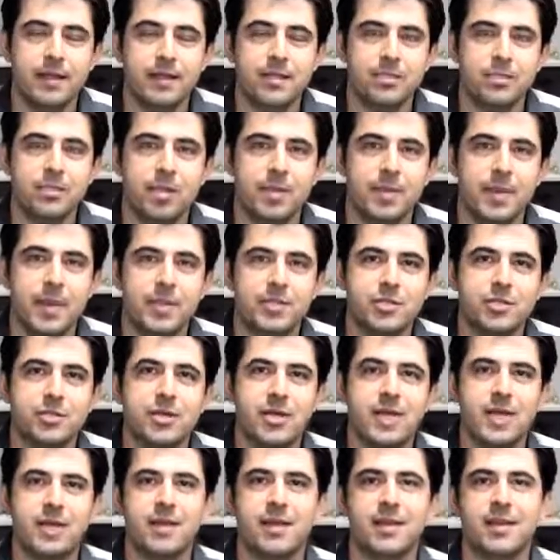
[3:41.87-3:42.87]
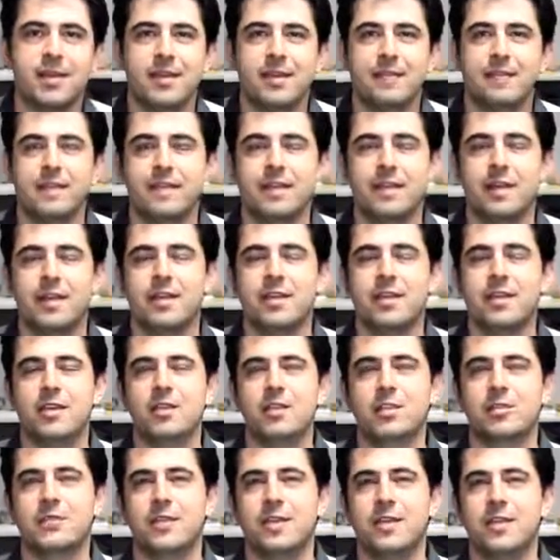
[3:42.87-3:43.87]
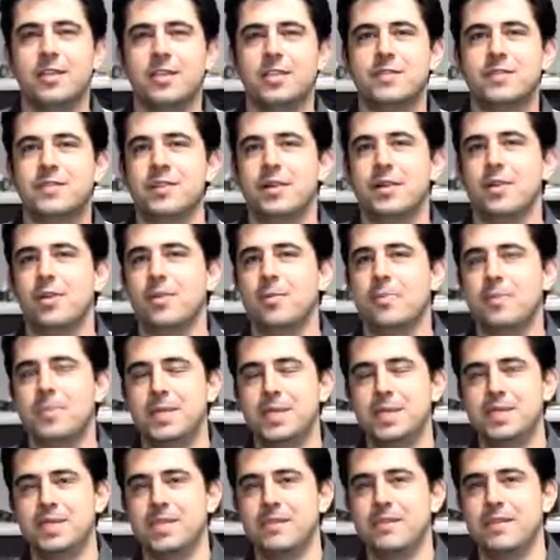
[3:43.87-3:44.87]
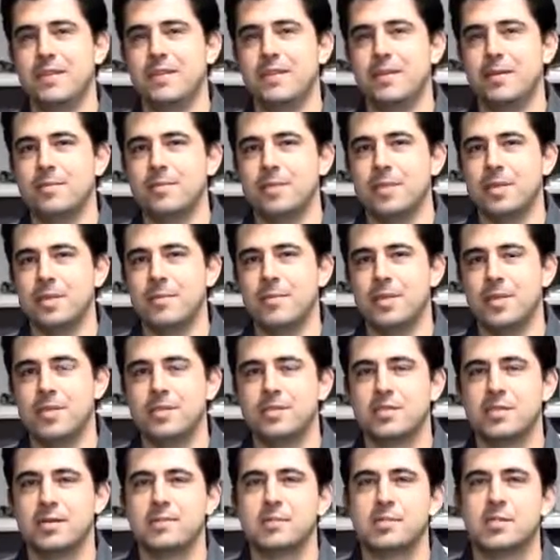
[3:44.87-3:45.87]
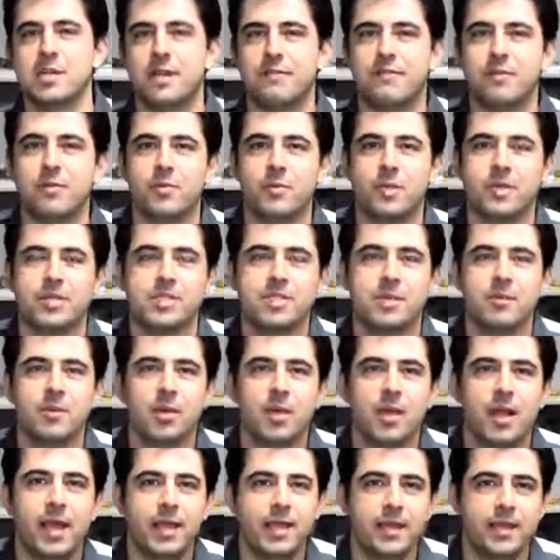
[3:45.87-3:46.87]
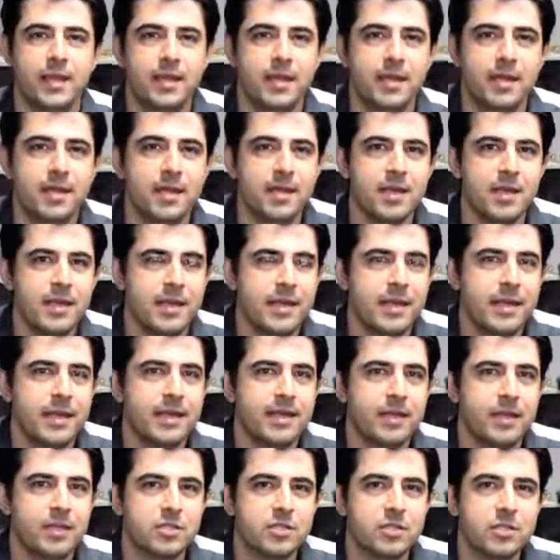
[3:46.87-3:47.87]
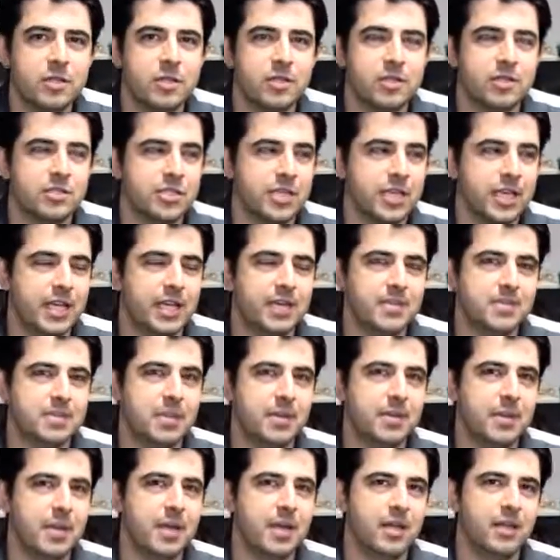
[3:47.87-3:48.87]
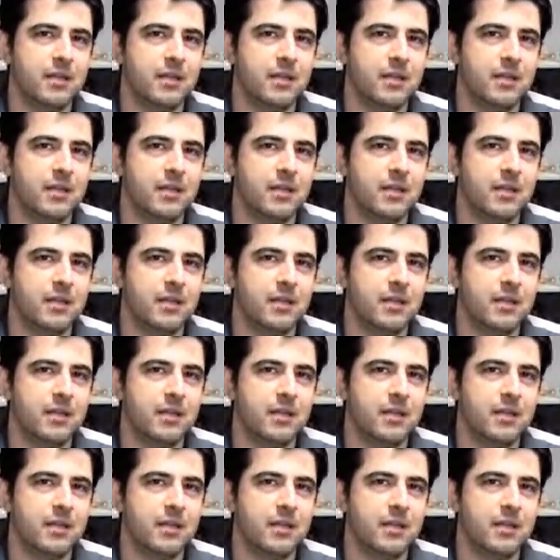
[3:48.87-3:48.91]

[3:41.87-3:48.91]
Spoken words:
that should about do it. If you found anything useful in this video, please give it a thumbs up, subscribe if you want to see more like it, and also check out some of my